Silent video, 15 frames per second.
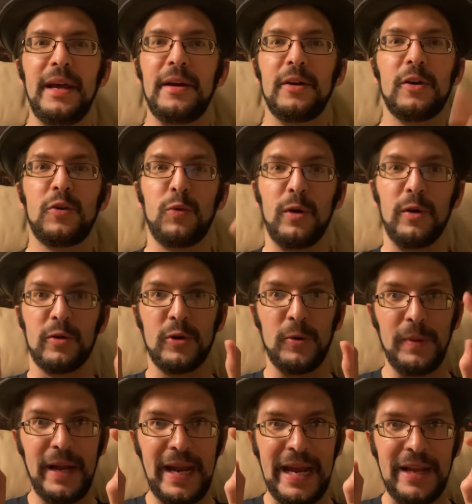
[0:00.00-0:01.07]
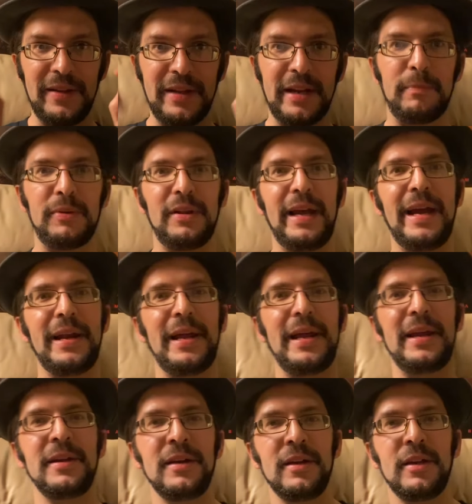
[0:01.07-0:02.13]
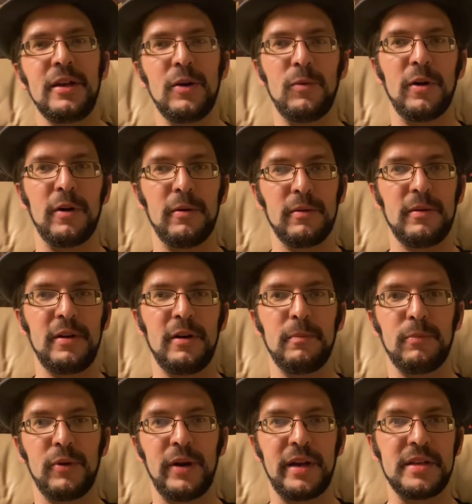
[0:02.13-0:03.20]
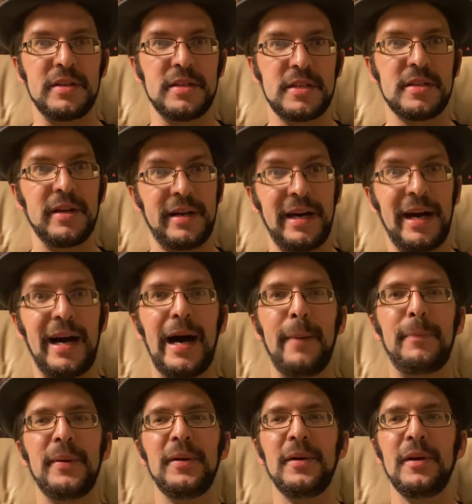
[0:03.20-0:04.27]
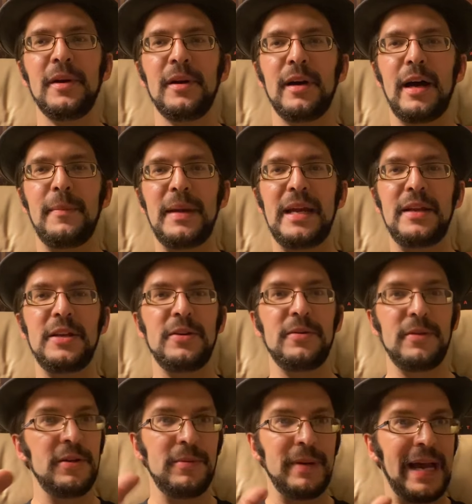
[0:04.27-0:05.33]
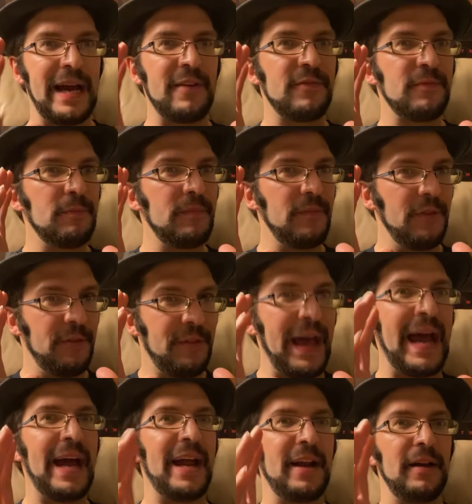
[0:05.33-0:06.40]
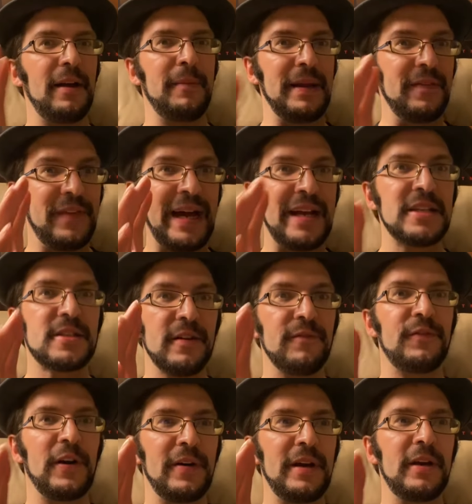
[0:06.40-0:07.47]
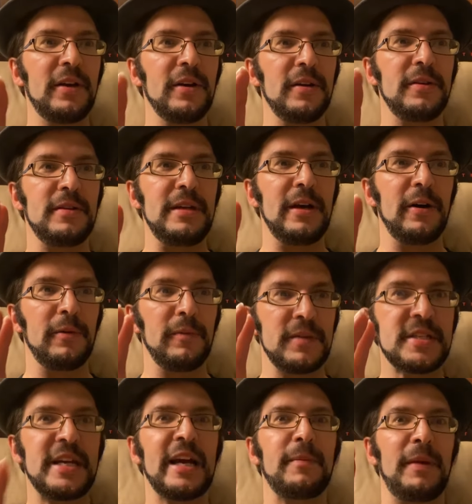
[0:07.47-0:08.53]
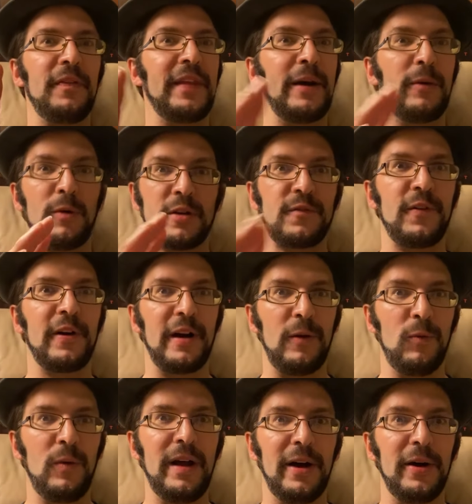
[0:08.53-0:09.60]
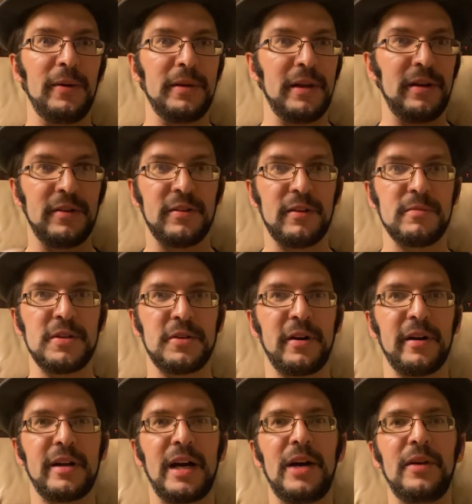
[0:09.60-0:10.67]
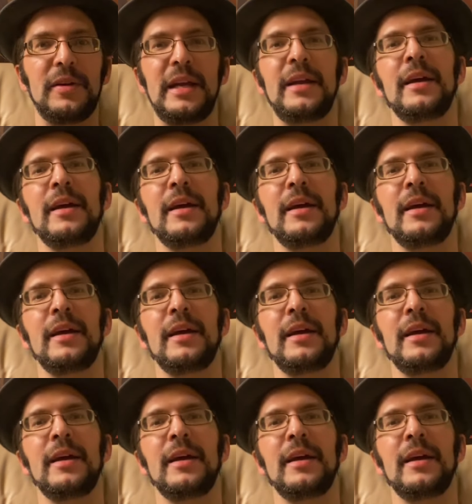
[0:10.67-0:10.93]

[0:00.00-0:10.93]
quote unquote alien planet, where Brick is a cop. I mean, you have that. I mean, that's a very good segment that works very well in terms of dark comedy.